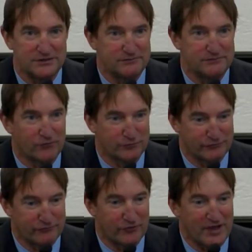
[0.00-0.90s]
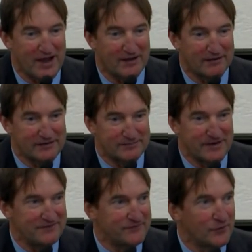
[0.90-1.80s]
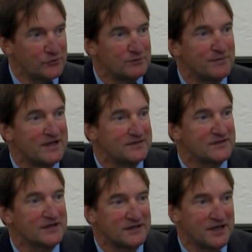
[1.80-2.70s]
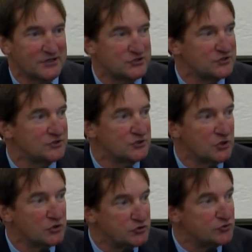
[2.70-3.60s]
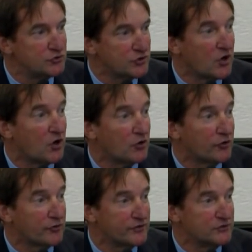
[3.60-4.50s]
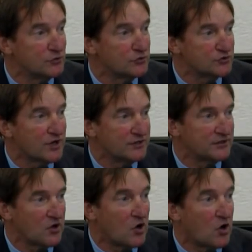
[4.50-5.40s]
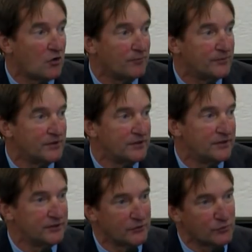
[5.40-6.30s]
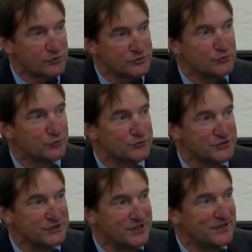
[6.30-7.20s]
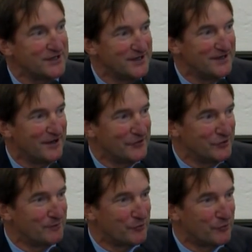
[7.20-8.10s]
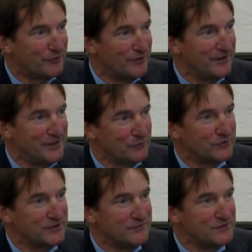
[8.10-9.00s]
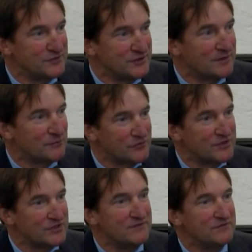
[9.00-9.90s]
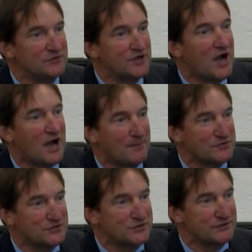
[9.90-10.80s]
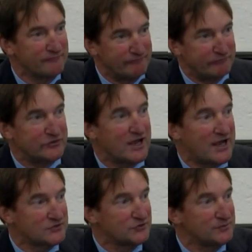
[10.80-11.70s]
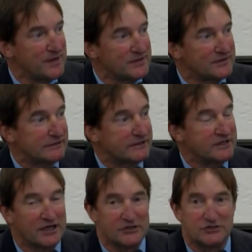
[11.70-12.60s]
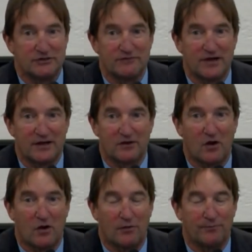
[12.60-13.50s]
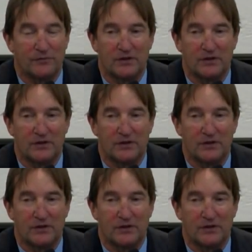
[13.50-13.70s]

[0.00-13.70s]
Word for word: for, for that payphone to make the connection to the caller that you were trying to call. In other words, you are seeking a number it would give you the number, then give you the option to actually make the connection of that call.